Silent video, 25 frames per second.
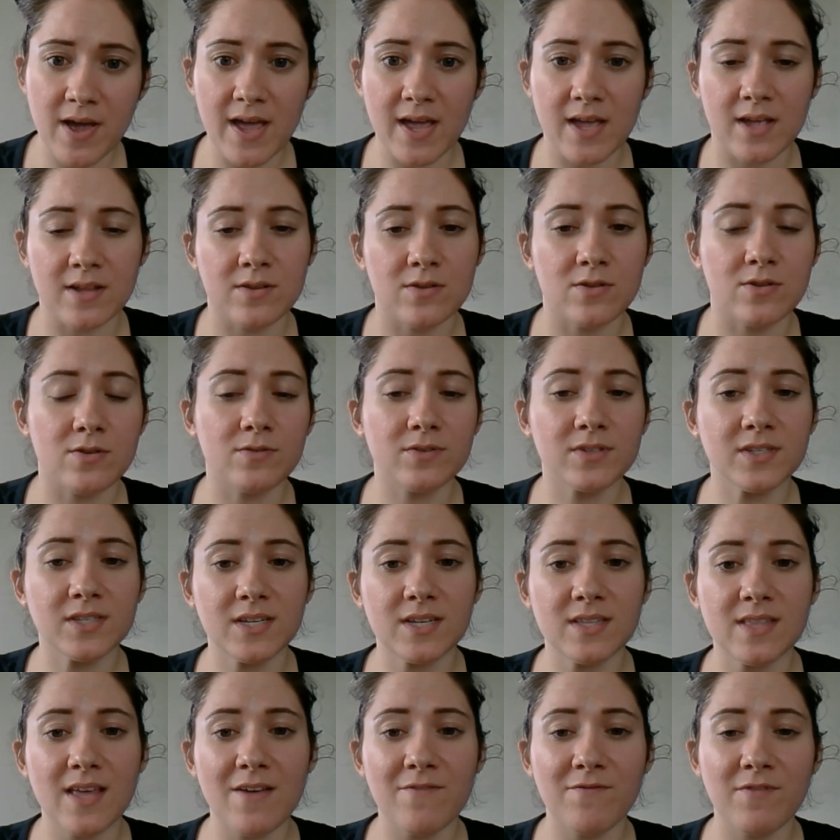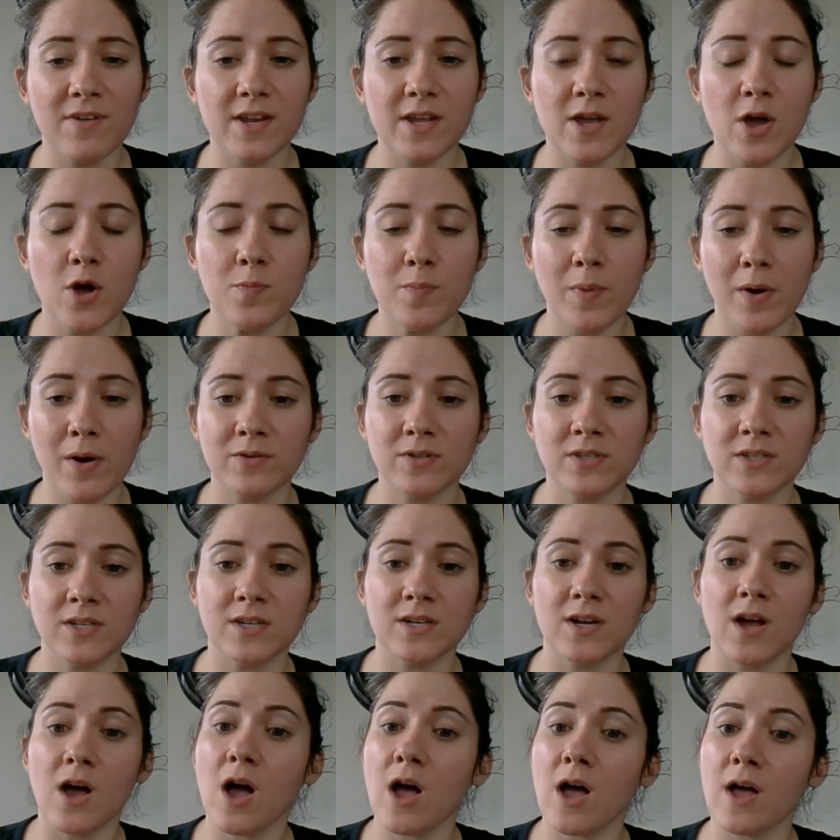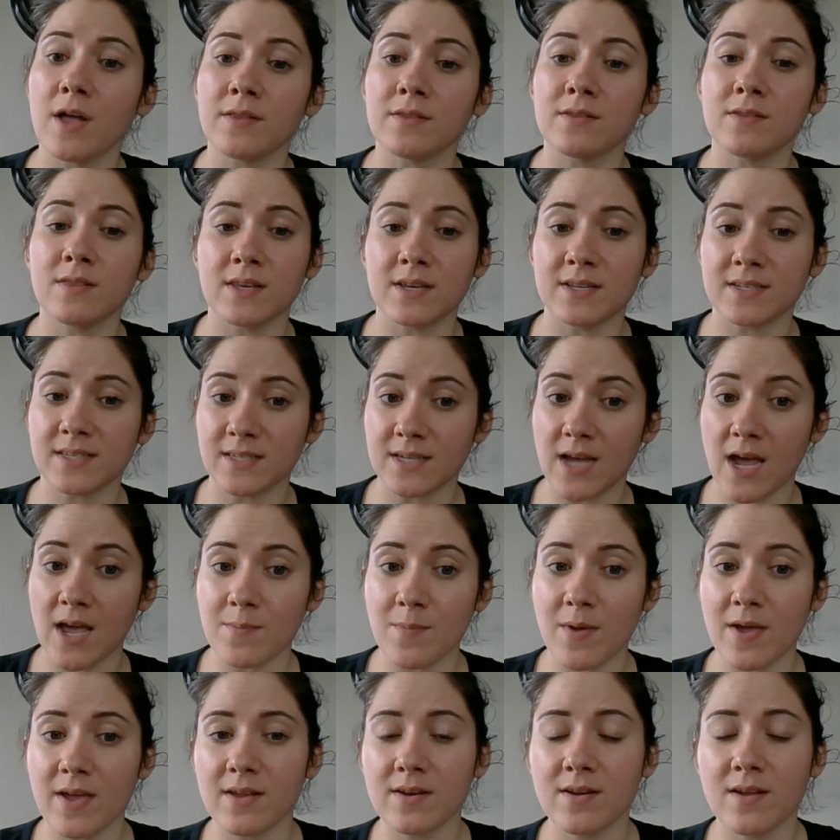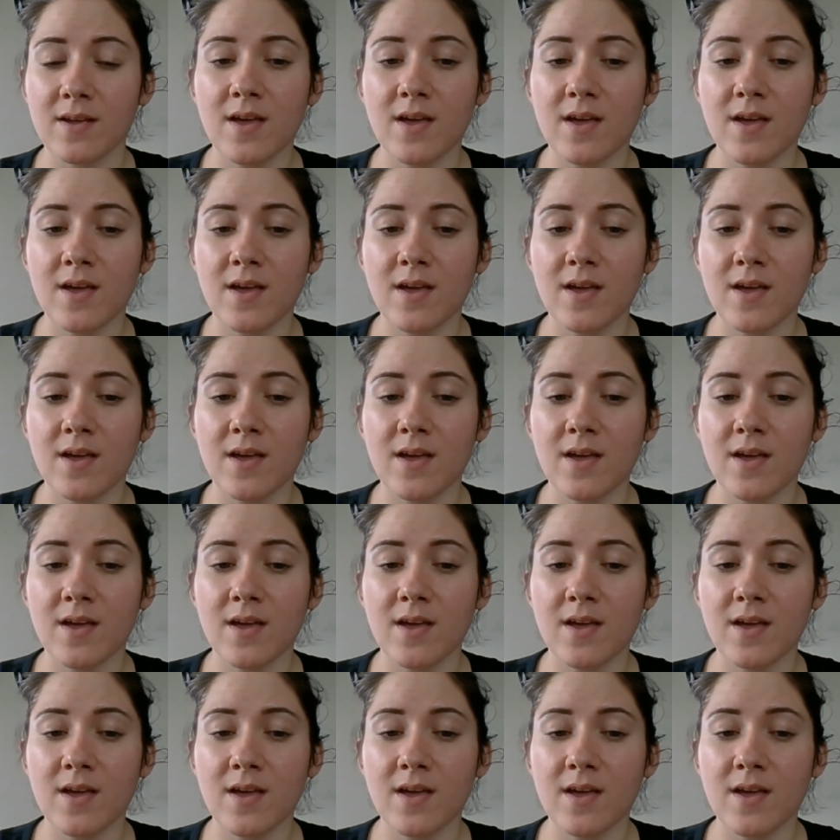and you'll see that video posted on the assignment.